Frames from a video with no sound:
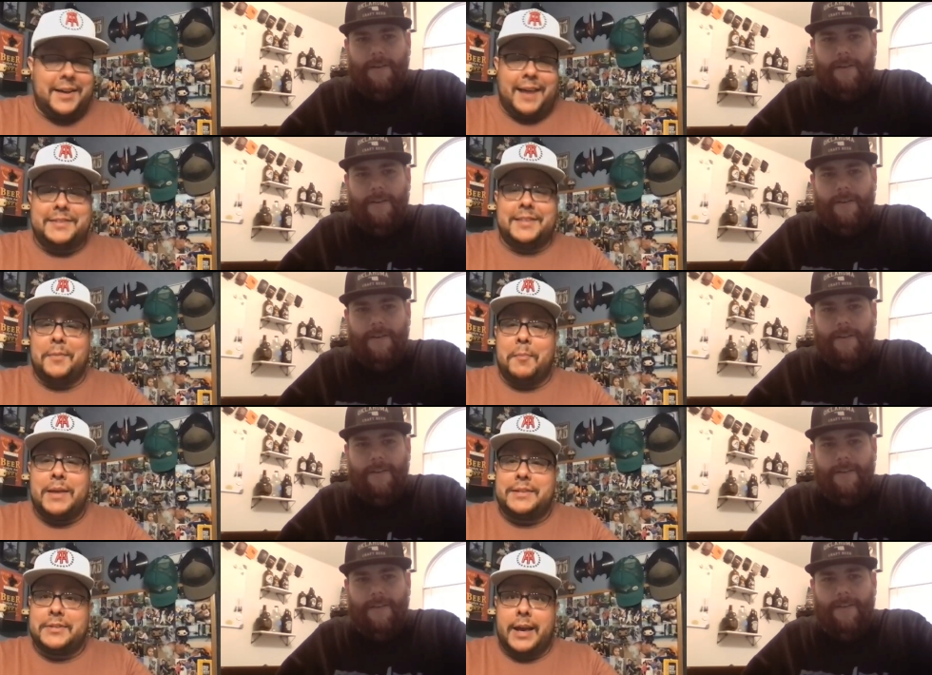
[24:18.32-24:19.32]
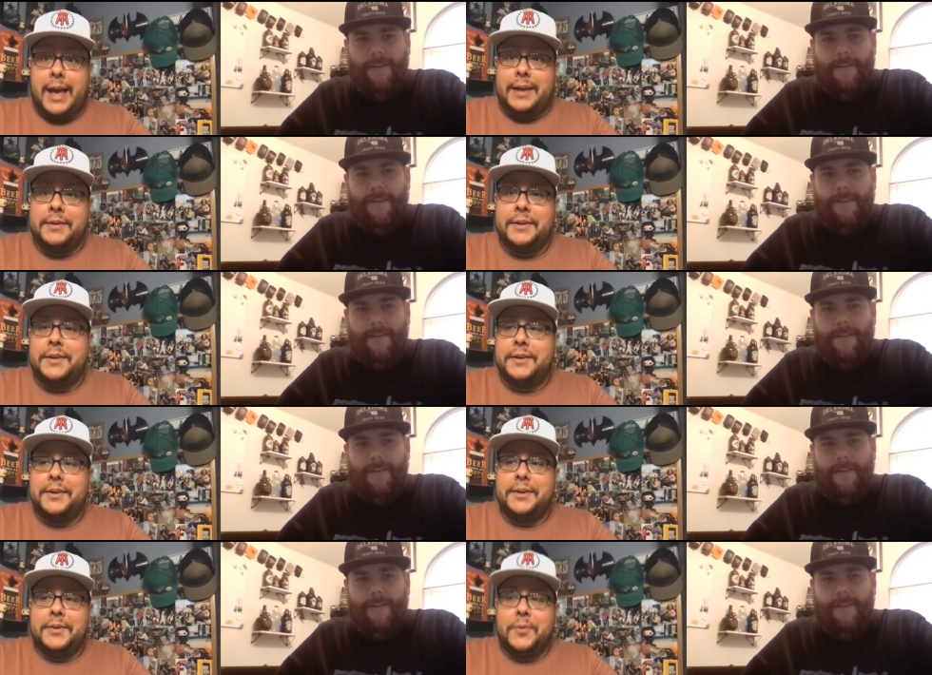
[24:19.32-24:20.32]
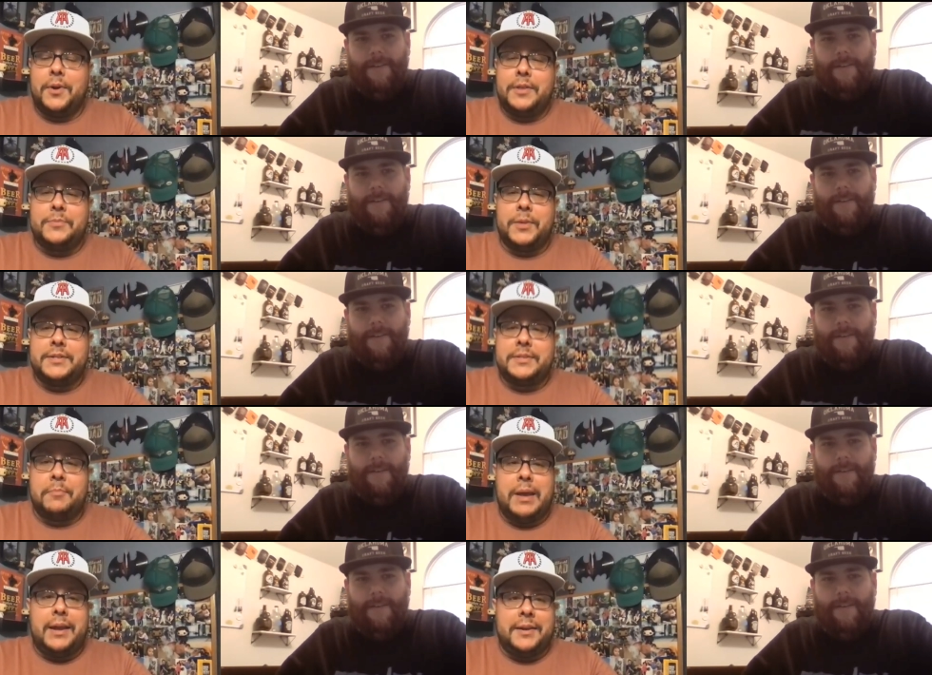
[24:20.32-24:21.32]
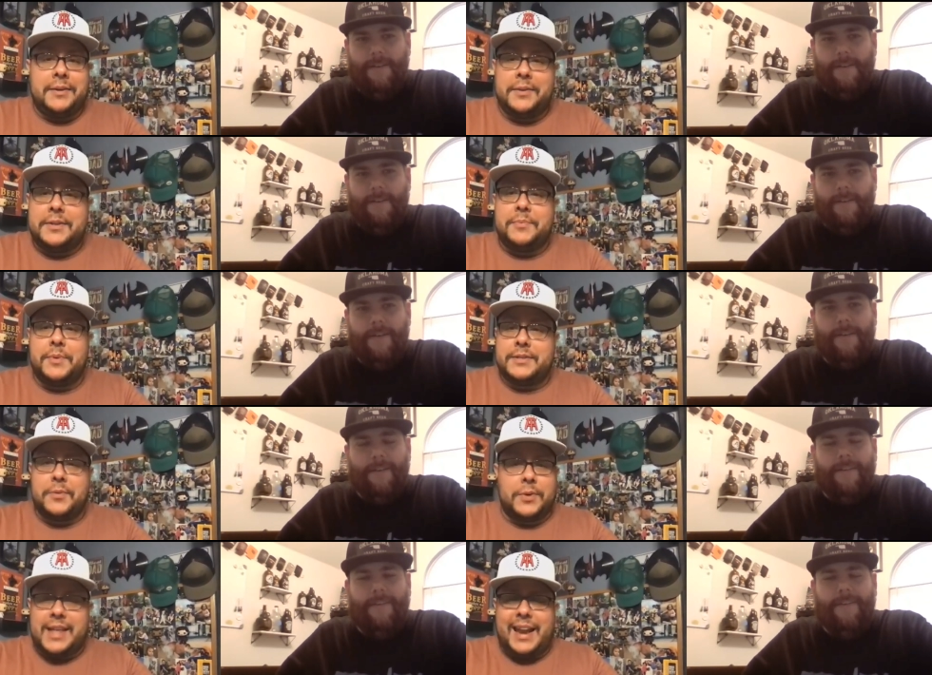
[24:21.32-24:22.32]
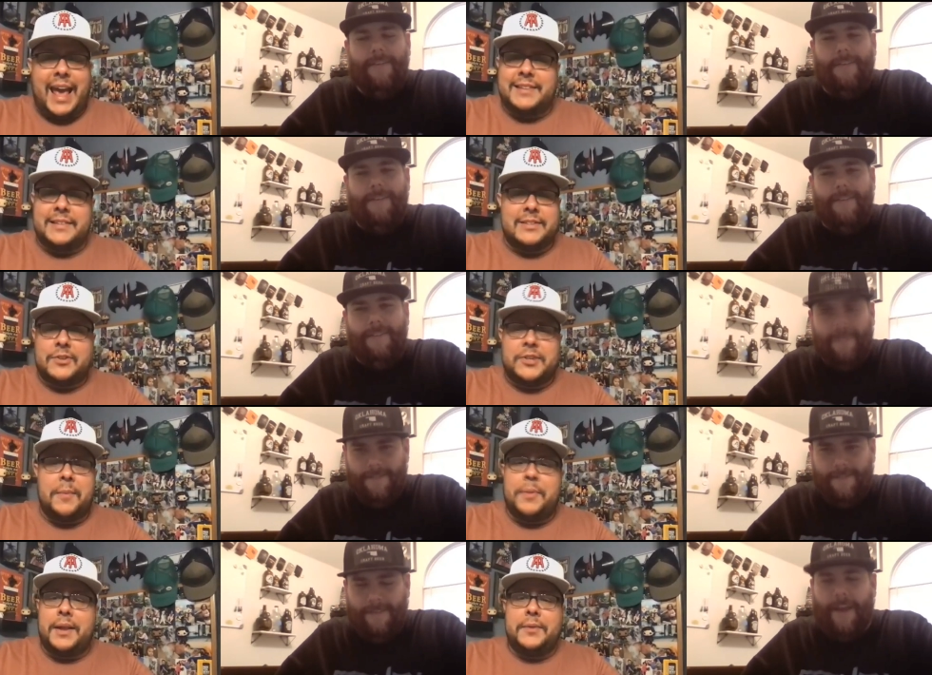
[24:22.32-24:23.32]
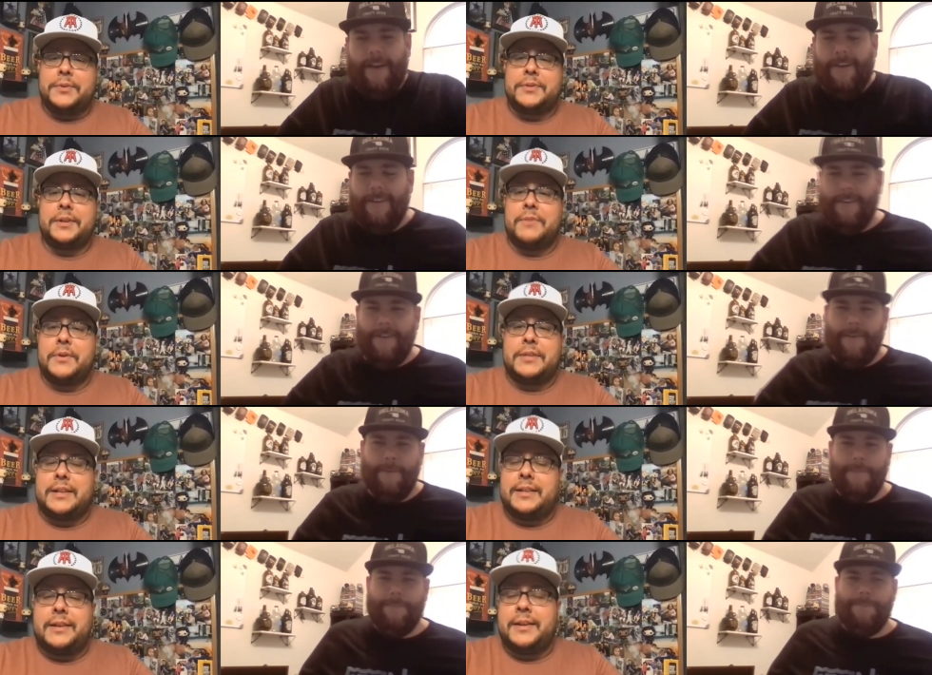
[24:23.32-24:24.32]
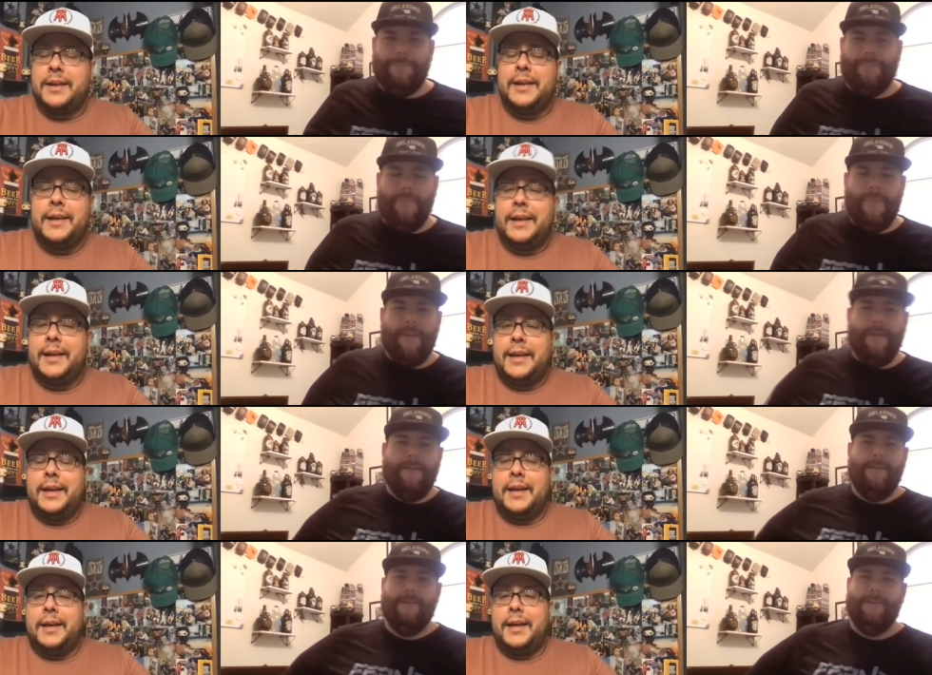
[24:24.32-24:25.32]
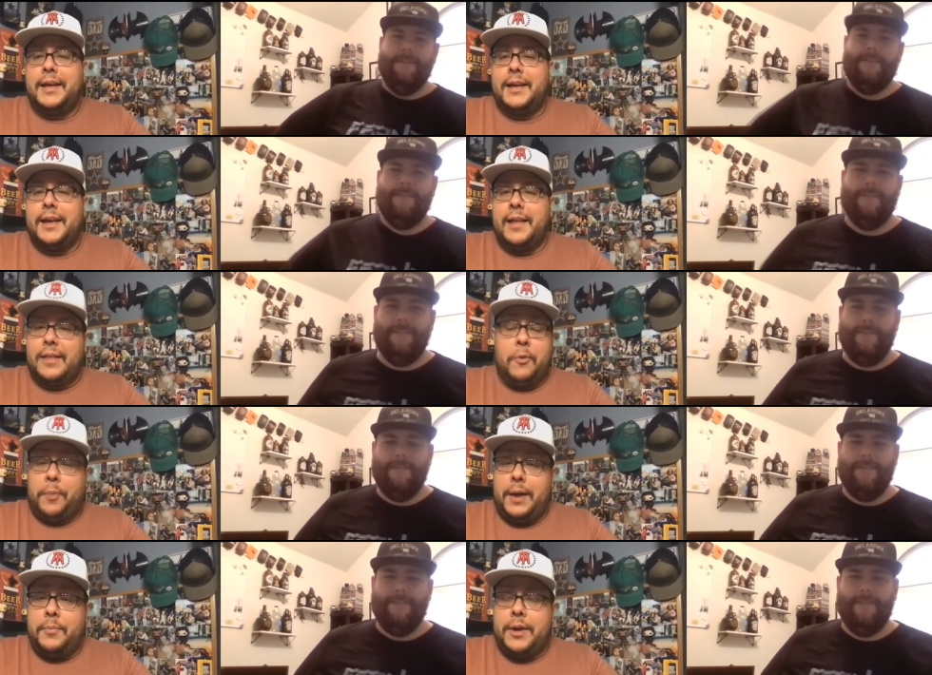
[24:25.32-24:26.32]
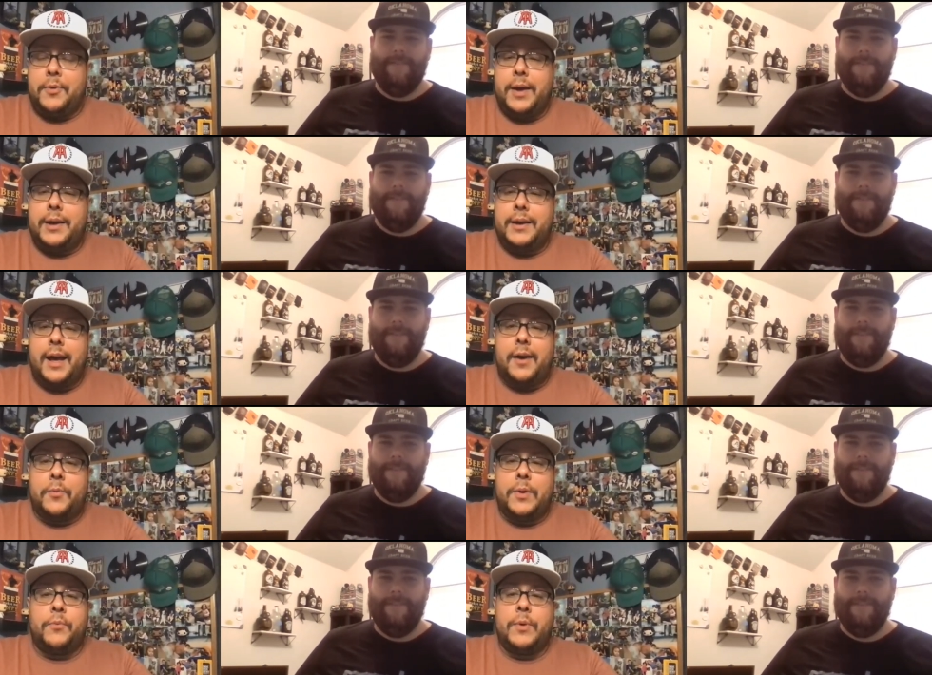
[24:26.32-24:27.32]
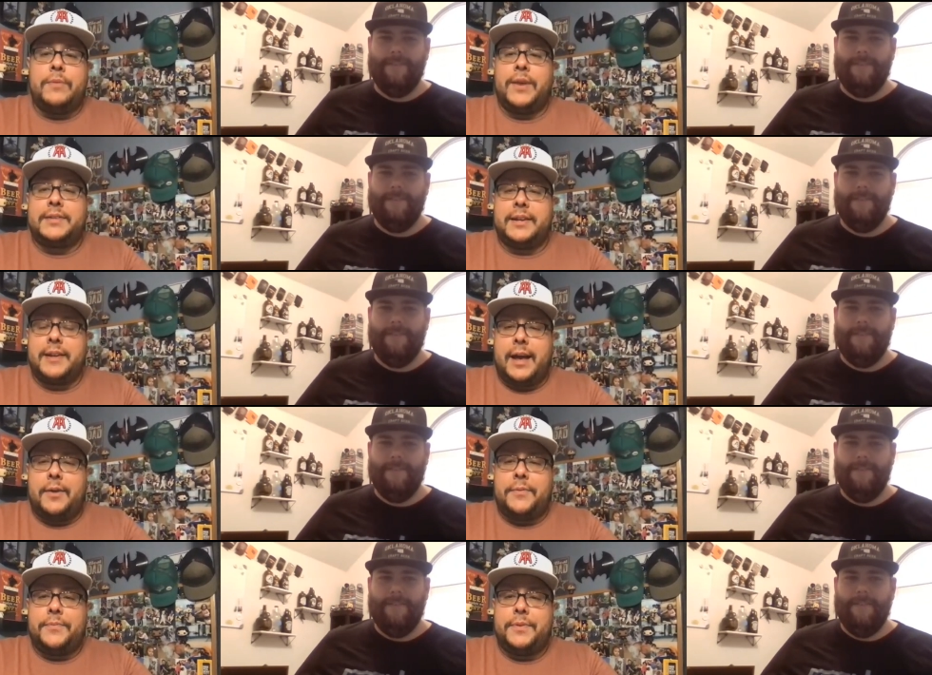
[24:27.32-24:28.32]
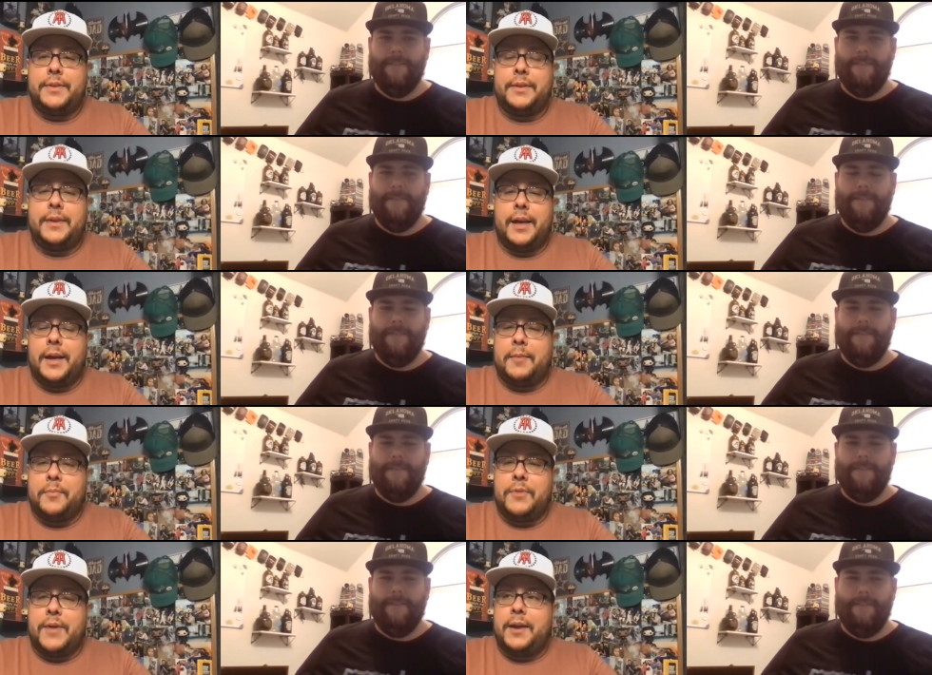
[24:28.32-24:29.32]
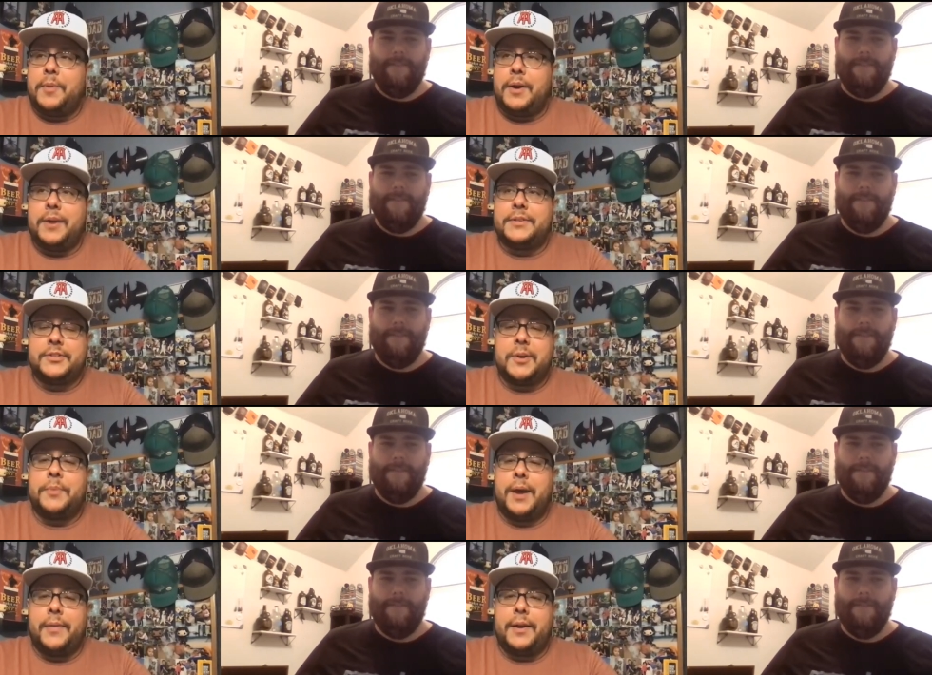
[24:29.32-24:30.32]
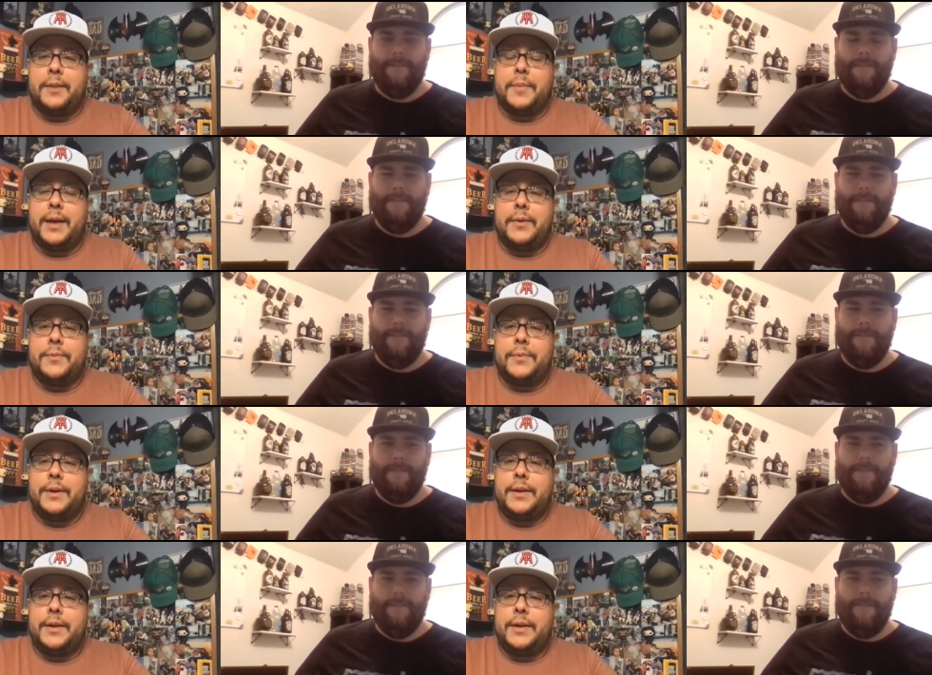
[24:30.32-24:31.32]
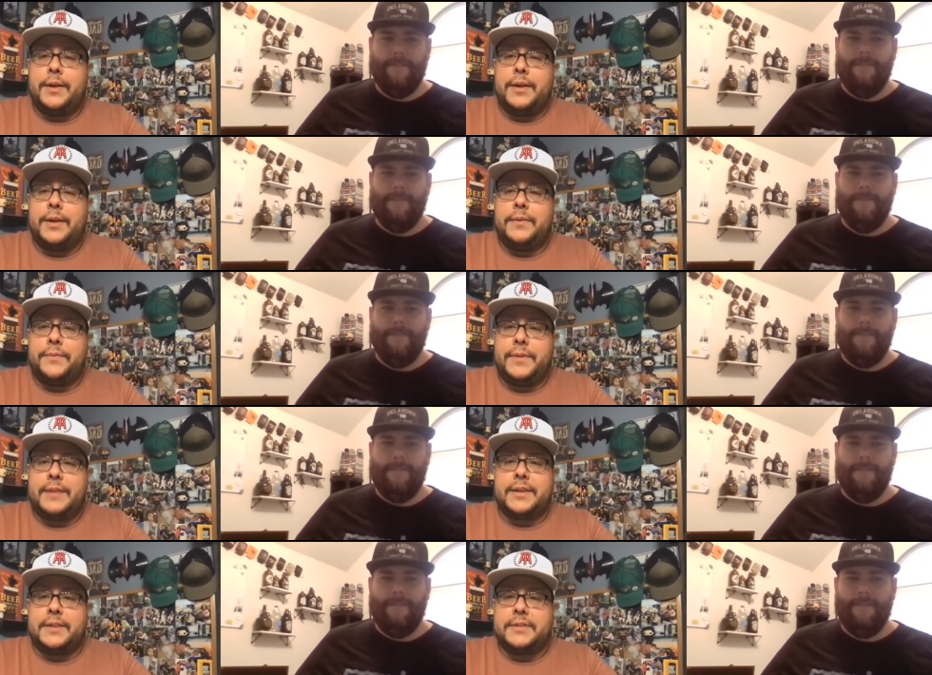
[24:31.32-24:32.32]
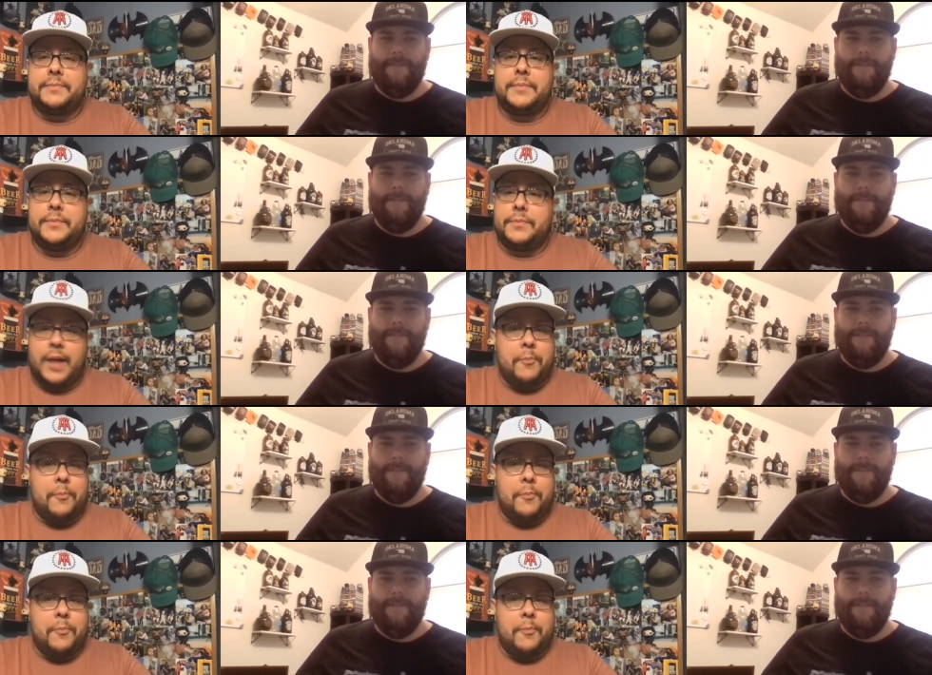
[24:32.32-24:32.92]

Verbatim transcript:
Speaker 1: I sent them a message like, hey, what are these? What does this mean? These because look at that X's or something. Yeah. And and they replied pretty quick. Uh, we we fixed it now. Um, we've added beers and jumped on there, and I'm like, well, that's awesome. A lot more